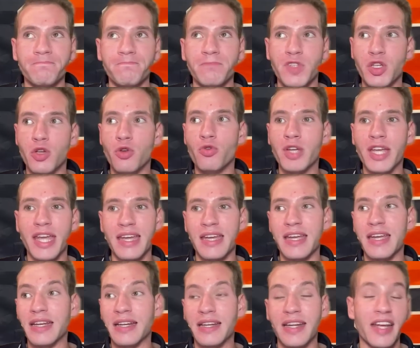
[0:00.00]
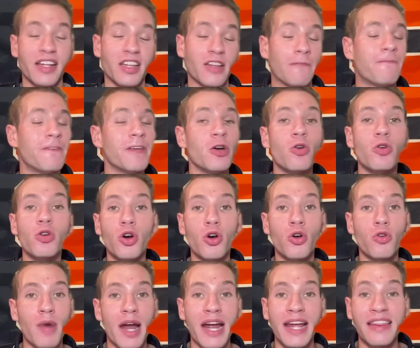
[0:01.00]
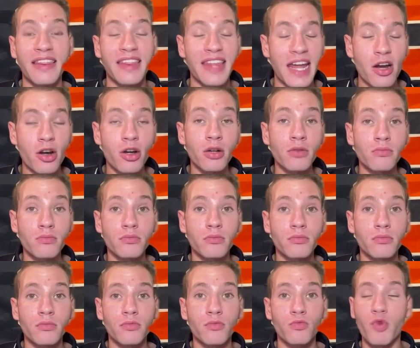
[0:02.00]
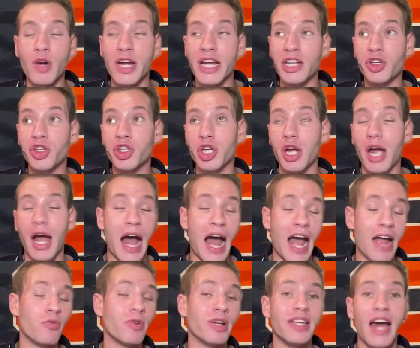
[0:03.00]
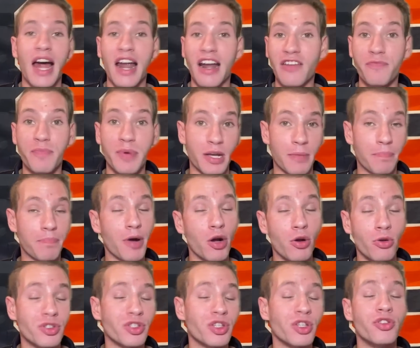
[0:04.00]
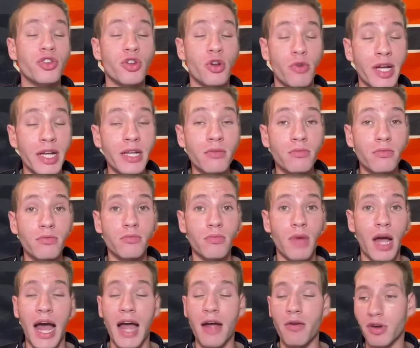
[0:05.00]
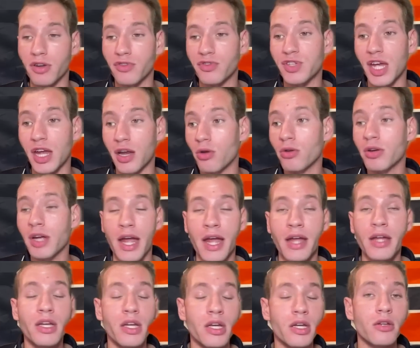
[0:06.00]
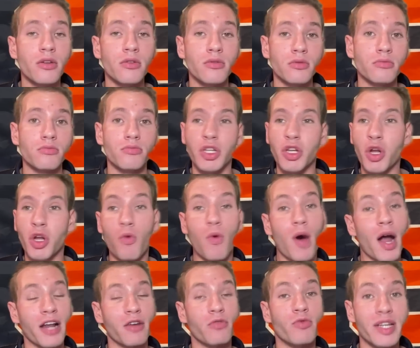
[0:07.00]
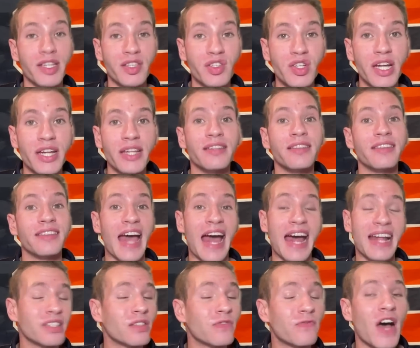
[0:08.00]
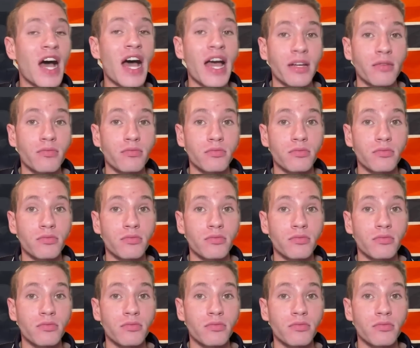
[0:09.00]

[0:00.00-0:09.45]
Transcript: You can kick the field goal right there, which I would not have been opposed to doing. I would have said, okay, you don't want to risk it. That's fine.